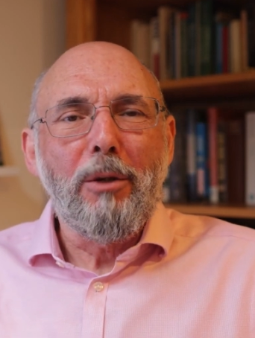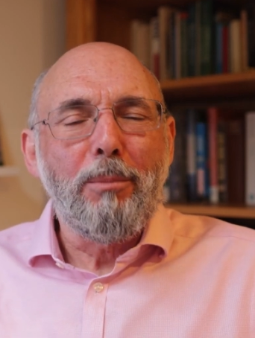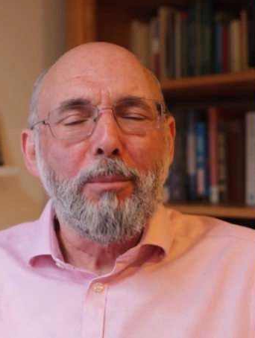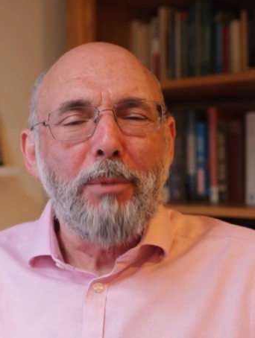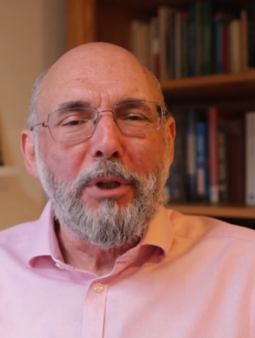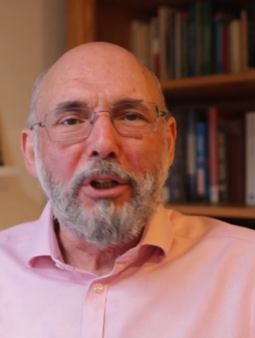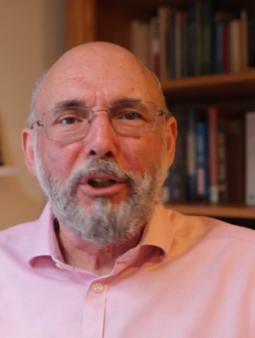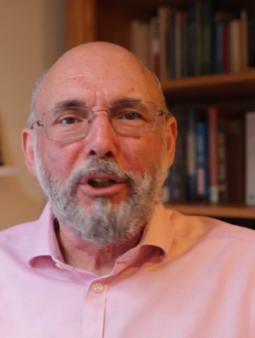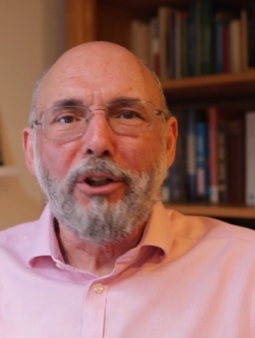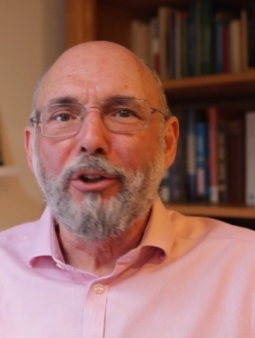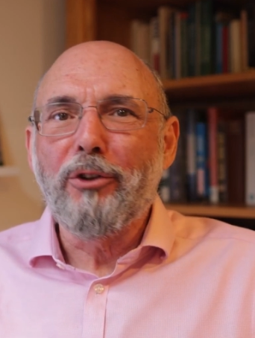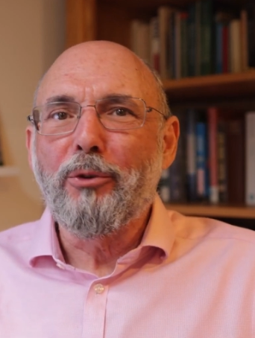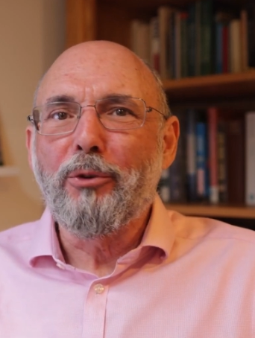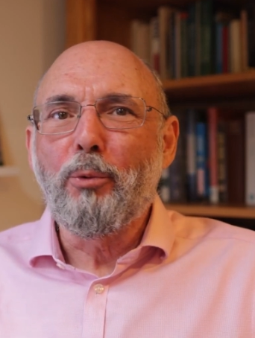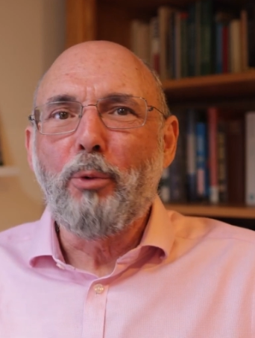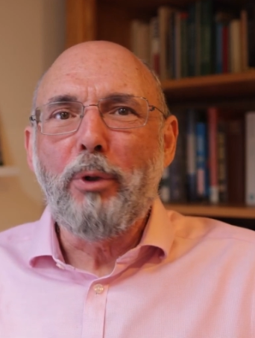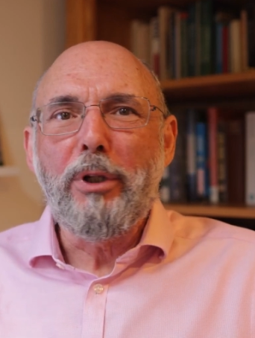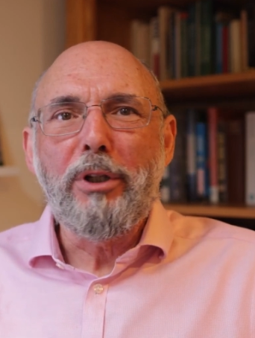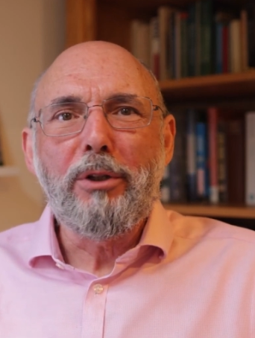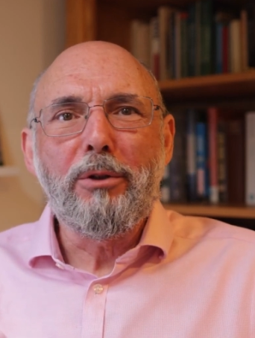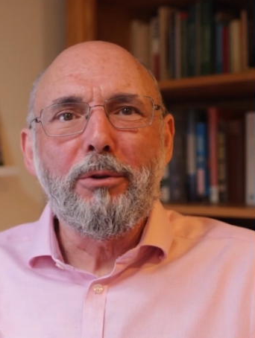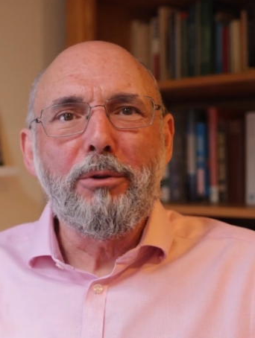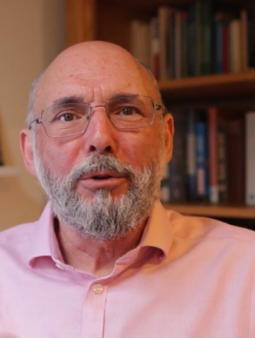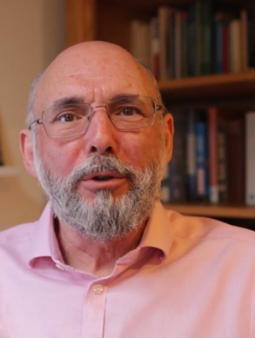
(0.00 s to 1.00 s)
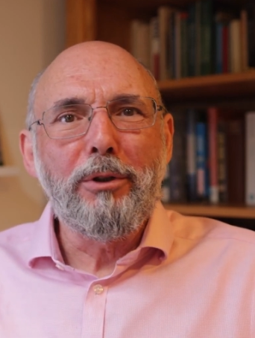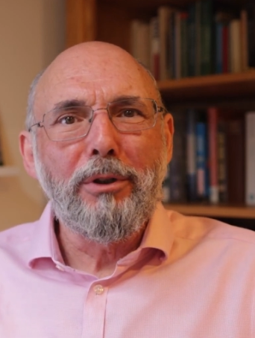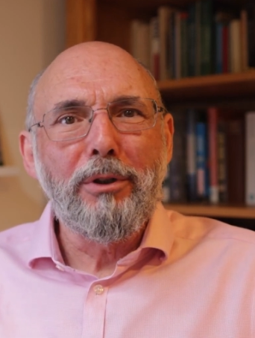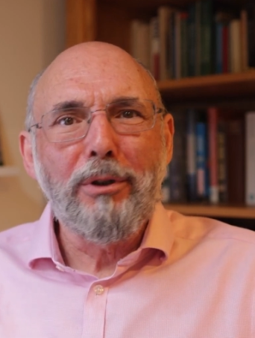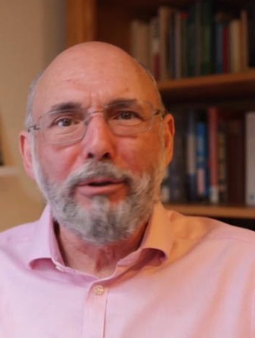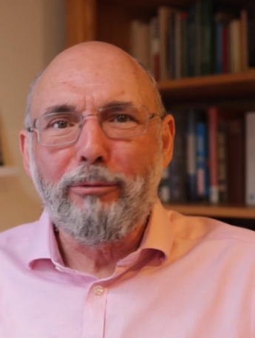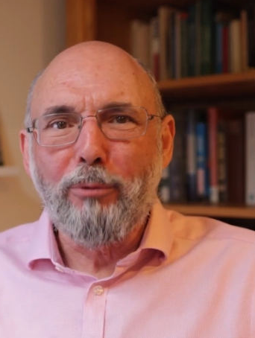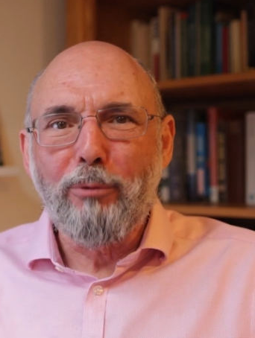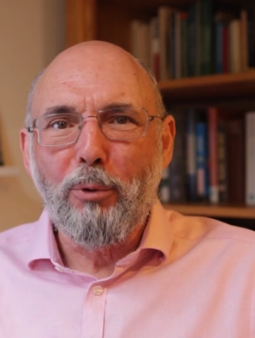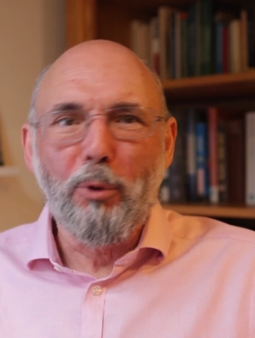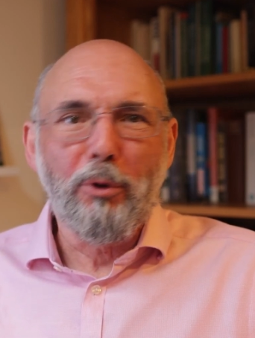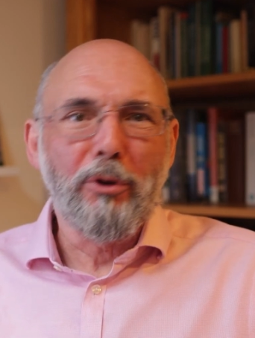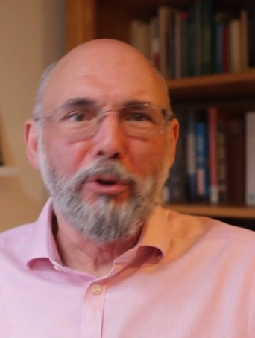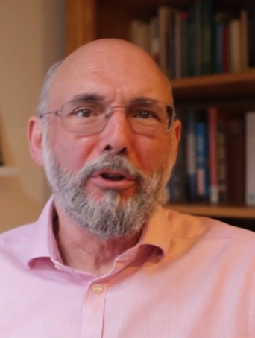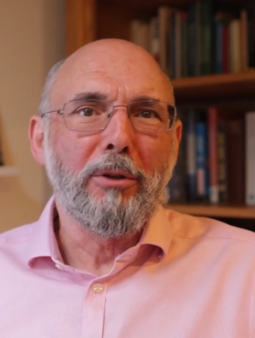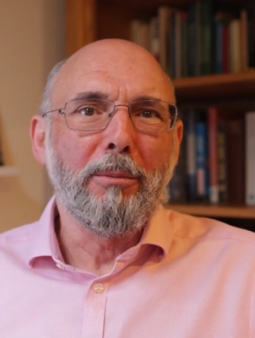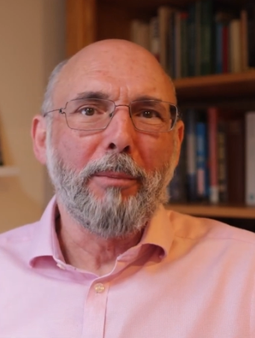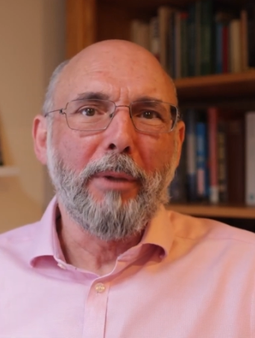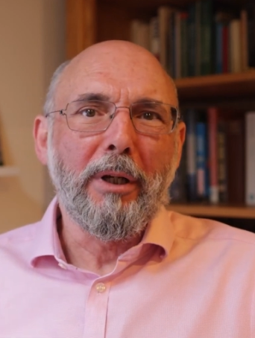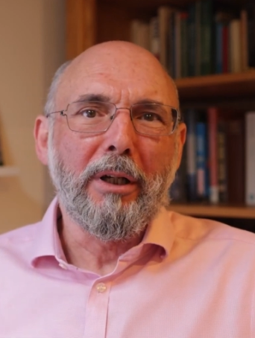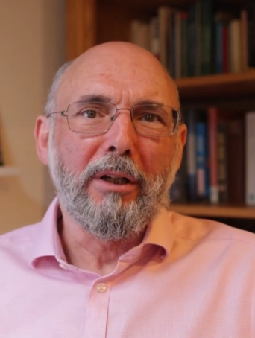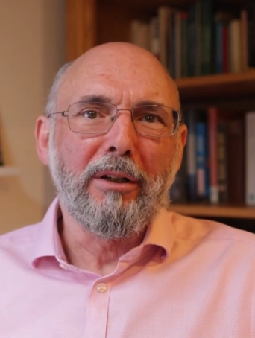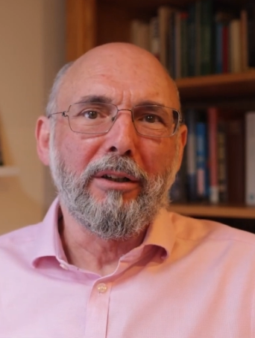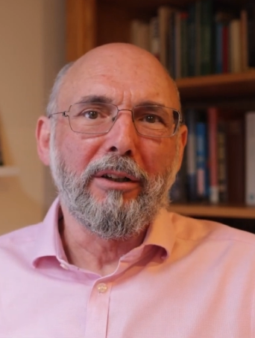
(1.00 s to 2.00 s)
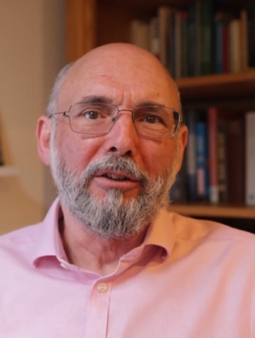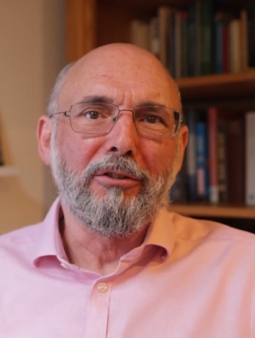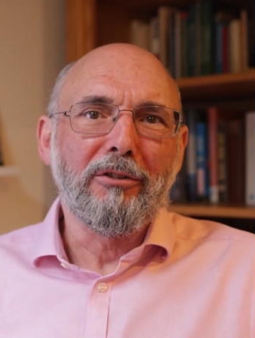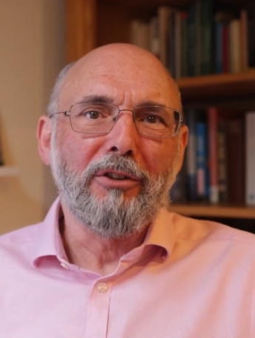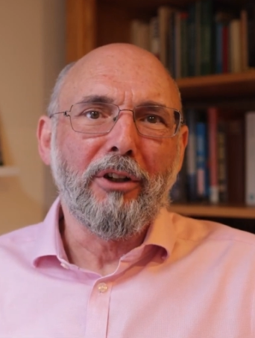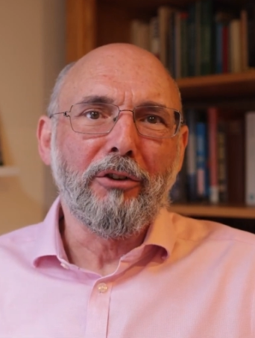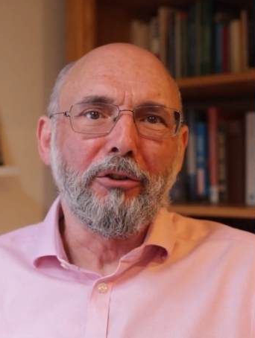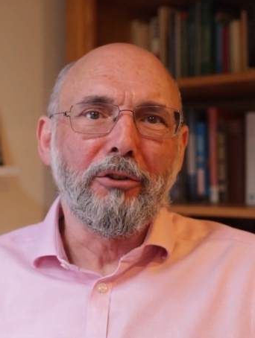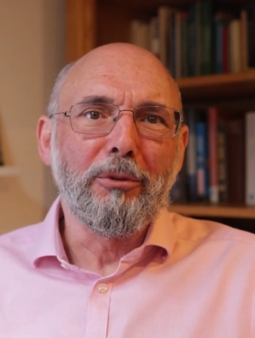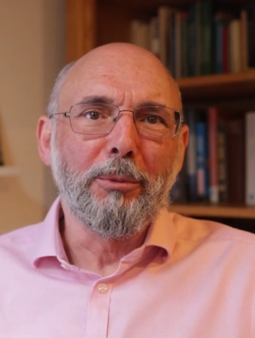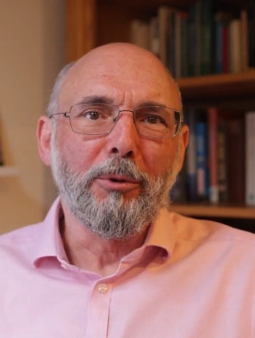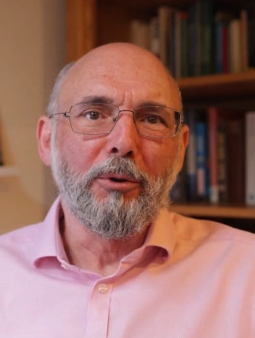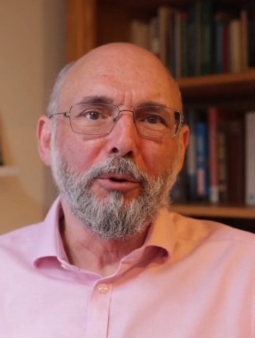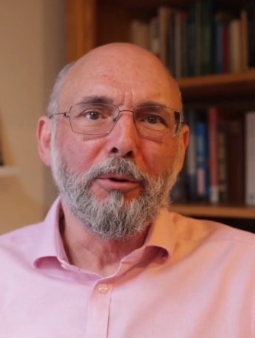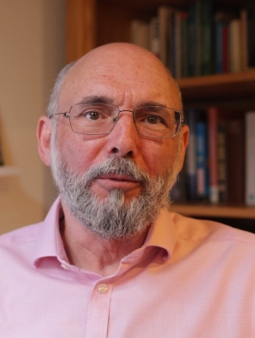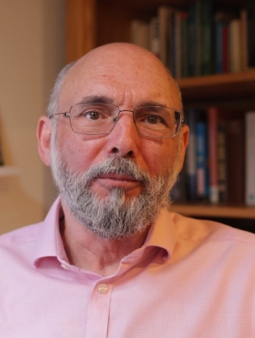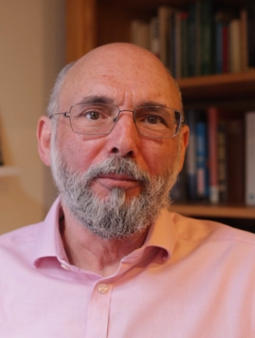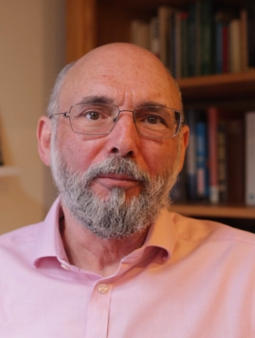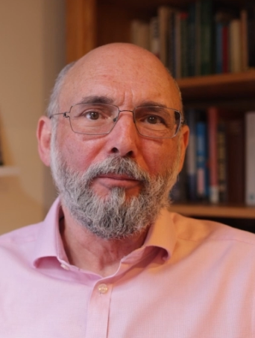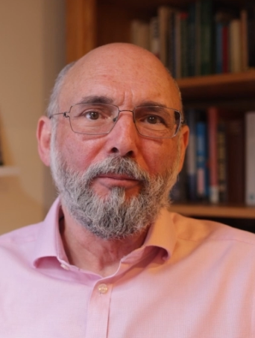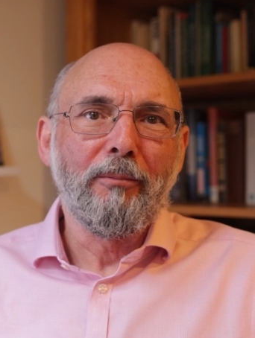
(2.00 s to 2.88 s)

because we couldn't afford to make it accessible.